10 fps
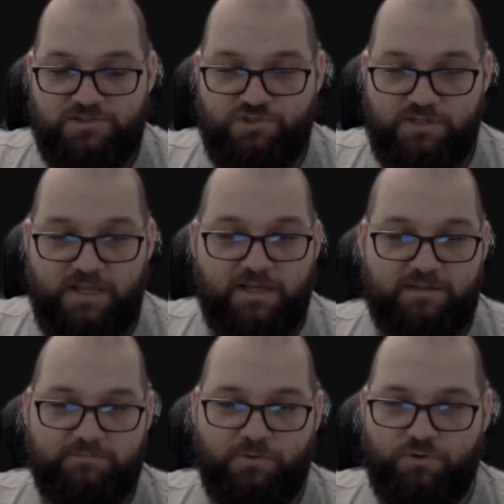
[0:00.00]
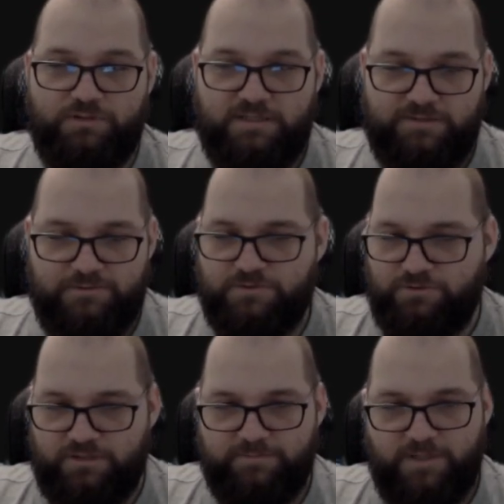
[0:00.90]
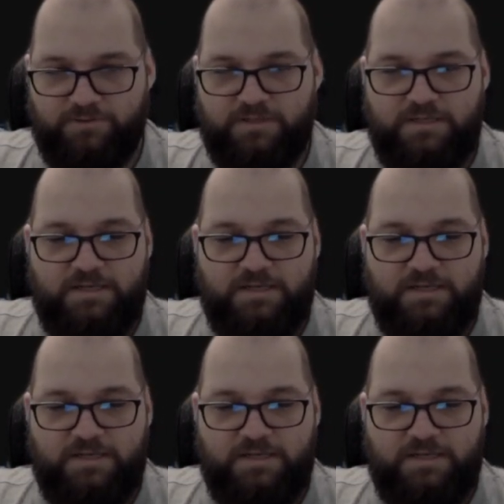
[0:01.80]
generic block that I was talking about.